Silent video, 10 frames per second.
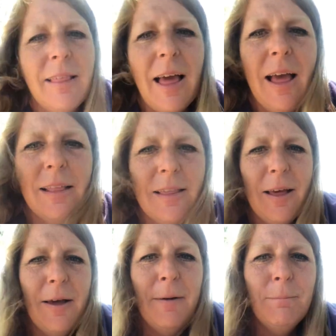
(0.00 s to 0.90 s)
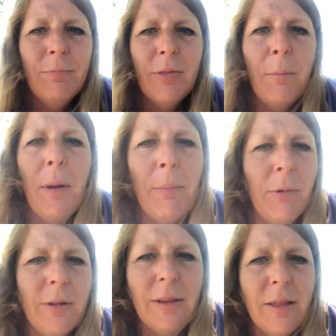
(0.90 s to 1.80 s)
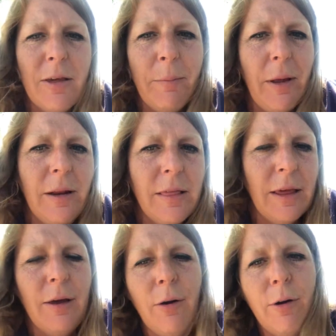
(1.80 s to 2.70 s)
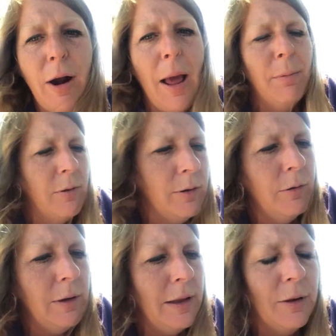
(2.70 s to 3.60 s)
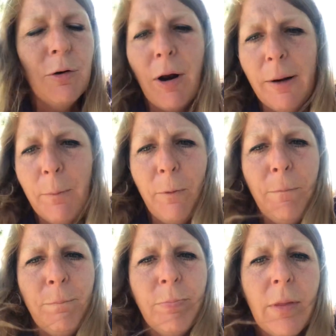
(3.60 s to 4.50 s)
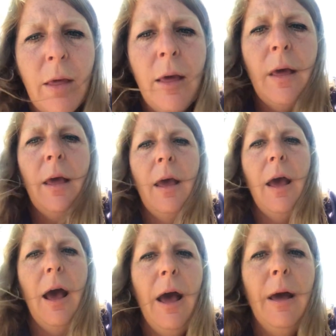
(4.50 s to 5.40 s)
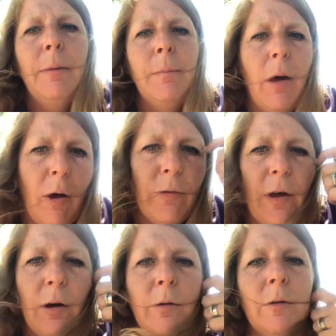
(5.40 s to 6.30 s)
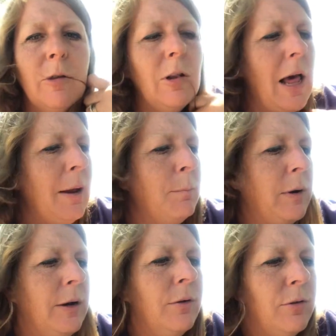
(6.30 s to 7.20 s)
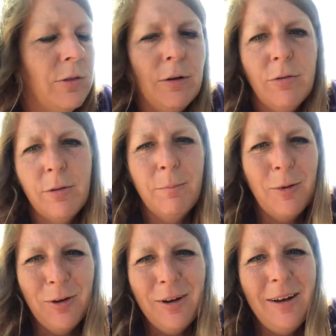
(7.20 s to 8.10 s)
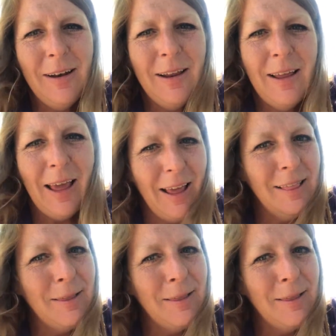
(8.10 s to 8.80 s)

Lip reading: that the people in this community are absolutely incredible. Although, like breeders, there's some good and